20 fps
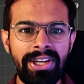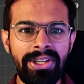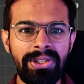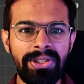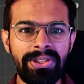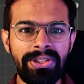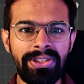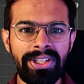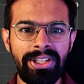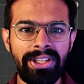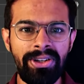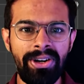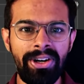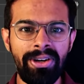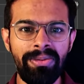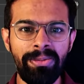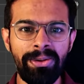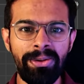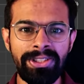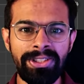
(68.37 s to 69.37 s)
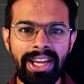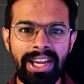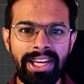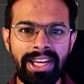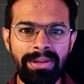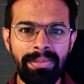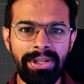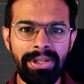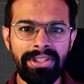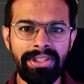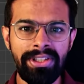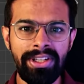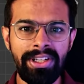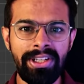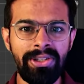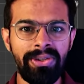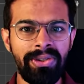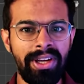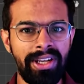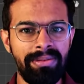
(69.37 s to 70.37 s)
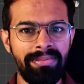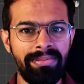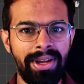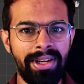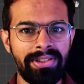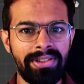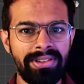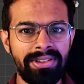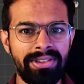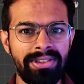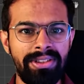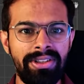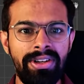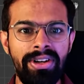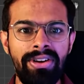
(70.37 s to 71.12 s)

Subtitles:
to create almost any material you can imagine.